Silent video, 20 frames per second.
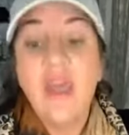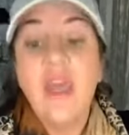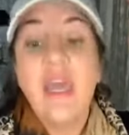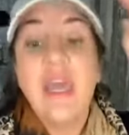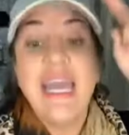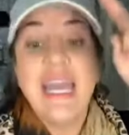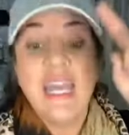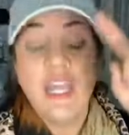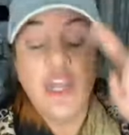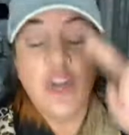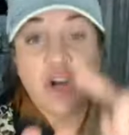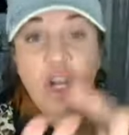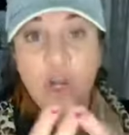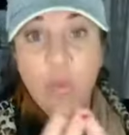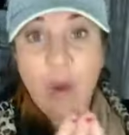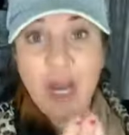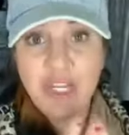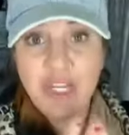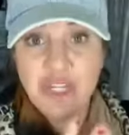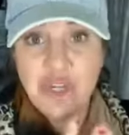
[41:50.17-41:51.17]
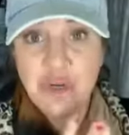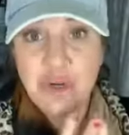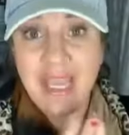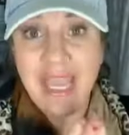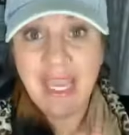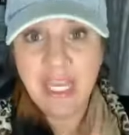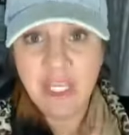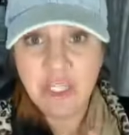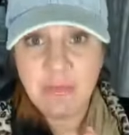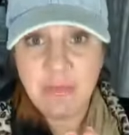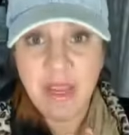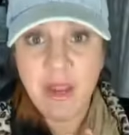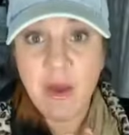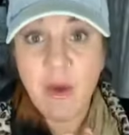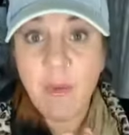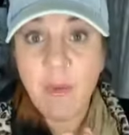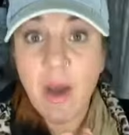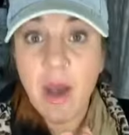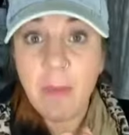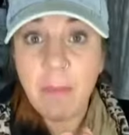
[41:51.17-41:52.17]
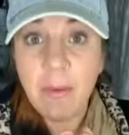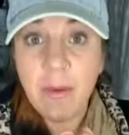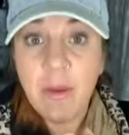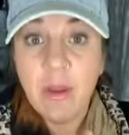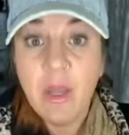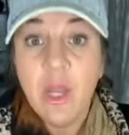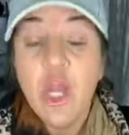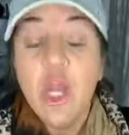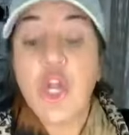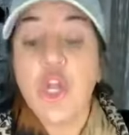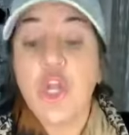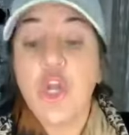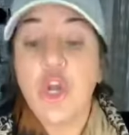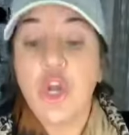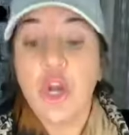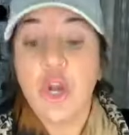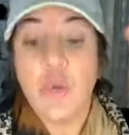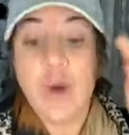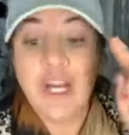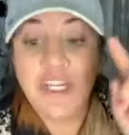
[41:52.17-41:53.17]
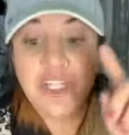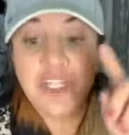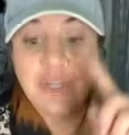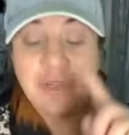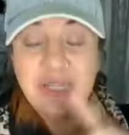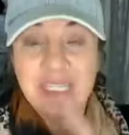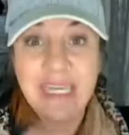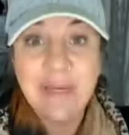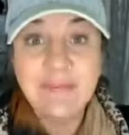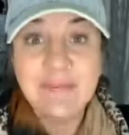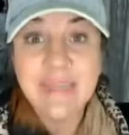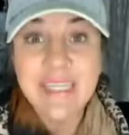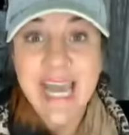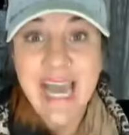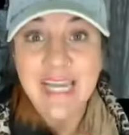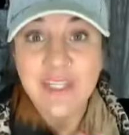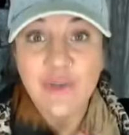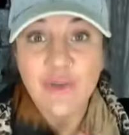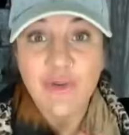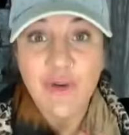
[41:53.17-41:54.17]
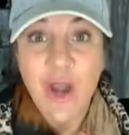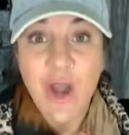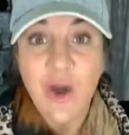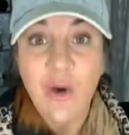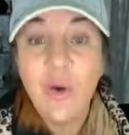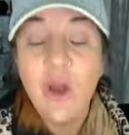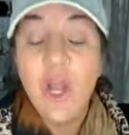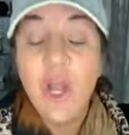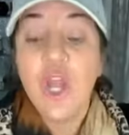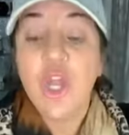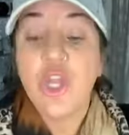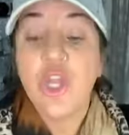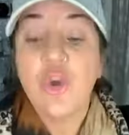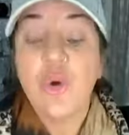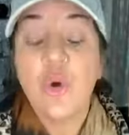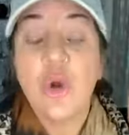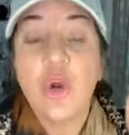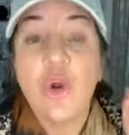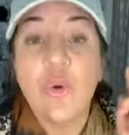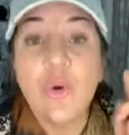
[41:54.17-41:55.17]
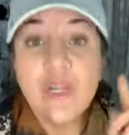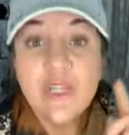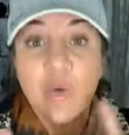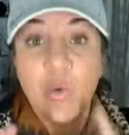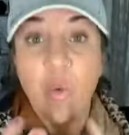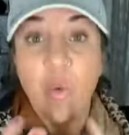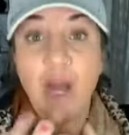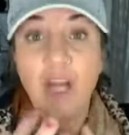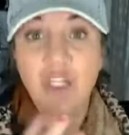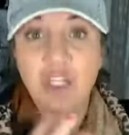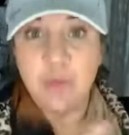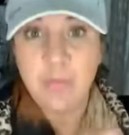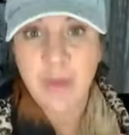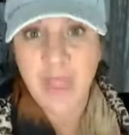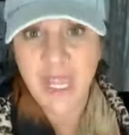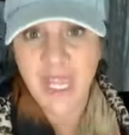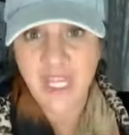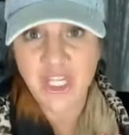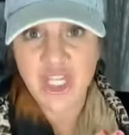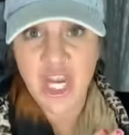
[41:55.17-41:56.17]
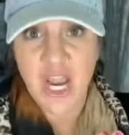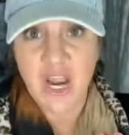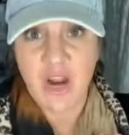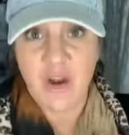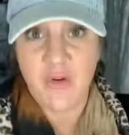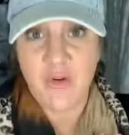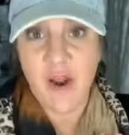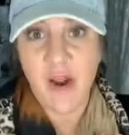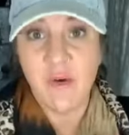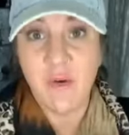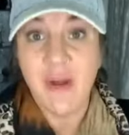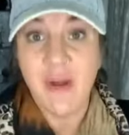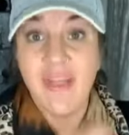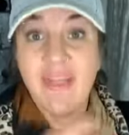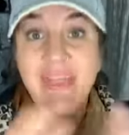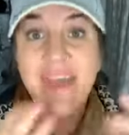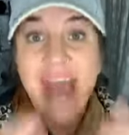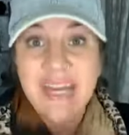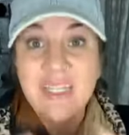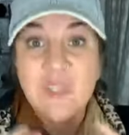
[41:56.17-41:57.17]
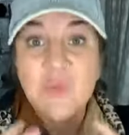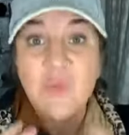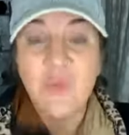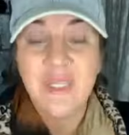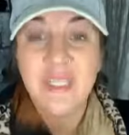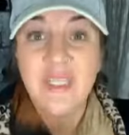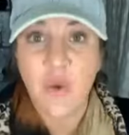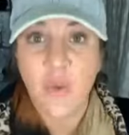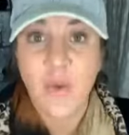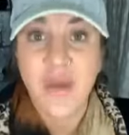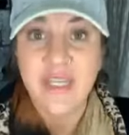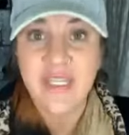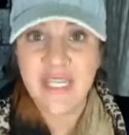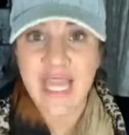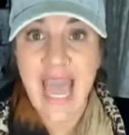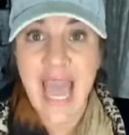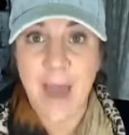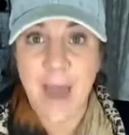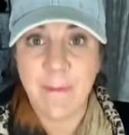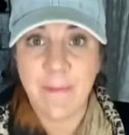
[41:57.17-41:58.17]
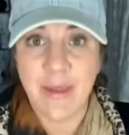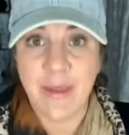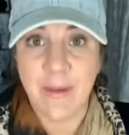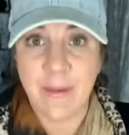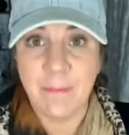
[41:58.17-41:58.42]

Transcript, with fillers: You're going to watch your engagement go up. You're going to watch your team size grow. You're going to watch your paycheck grow. That's what's going to happen.